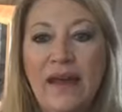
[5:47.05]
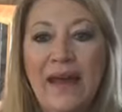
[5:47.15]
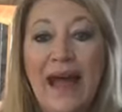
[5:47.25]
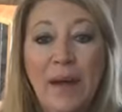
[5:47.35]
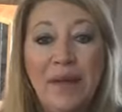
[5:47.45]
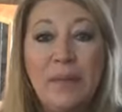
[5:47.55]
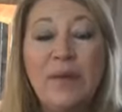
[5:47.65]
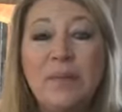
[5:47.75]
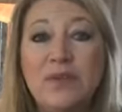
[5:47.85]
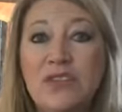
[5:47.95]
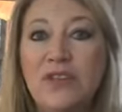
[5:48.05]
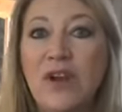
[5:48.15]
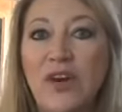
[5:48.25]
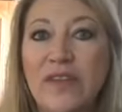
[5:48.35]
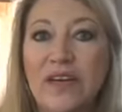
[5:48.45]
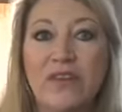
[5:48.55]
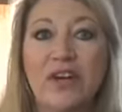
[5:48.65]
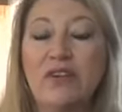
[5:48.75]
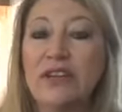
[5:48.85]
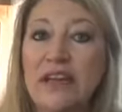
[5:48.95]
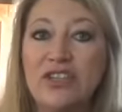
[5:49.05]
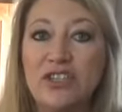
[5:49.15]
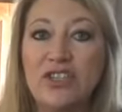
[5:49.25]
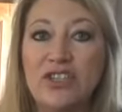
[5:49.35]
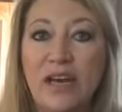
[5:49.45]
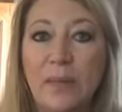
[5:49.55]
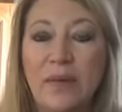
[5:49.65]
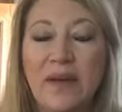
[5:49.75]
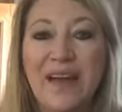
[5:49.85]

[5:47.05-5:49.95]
How many people do you know that are in a relationship